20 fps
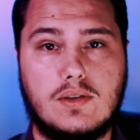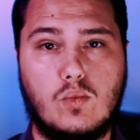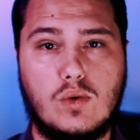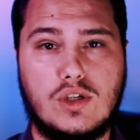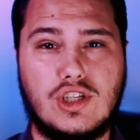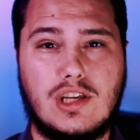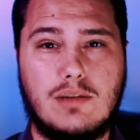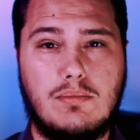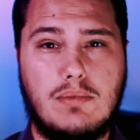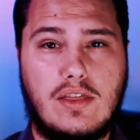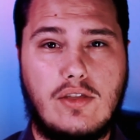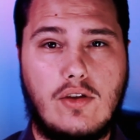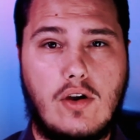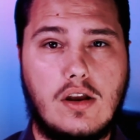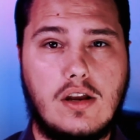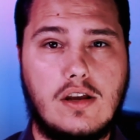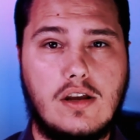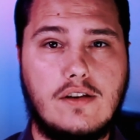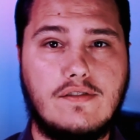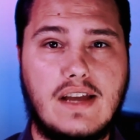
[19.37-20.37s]
which can be thought
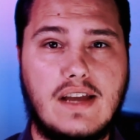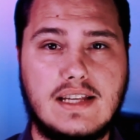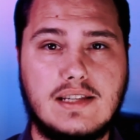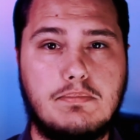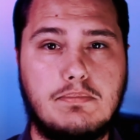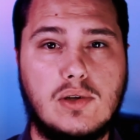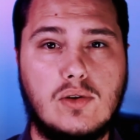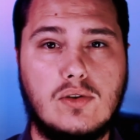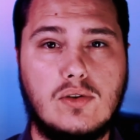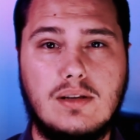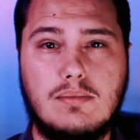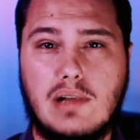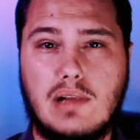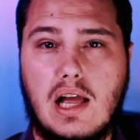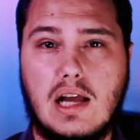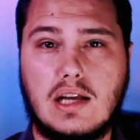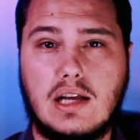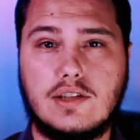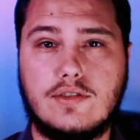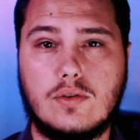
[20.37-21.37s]
of as building
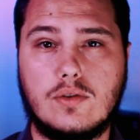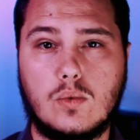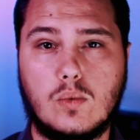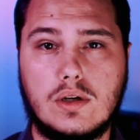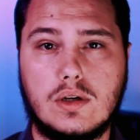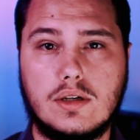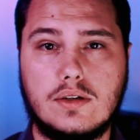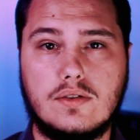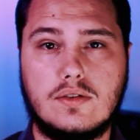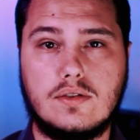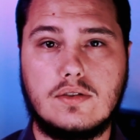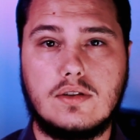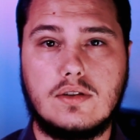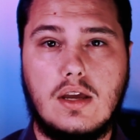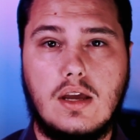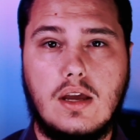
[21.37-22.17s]
blocks for words.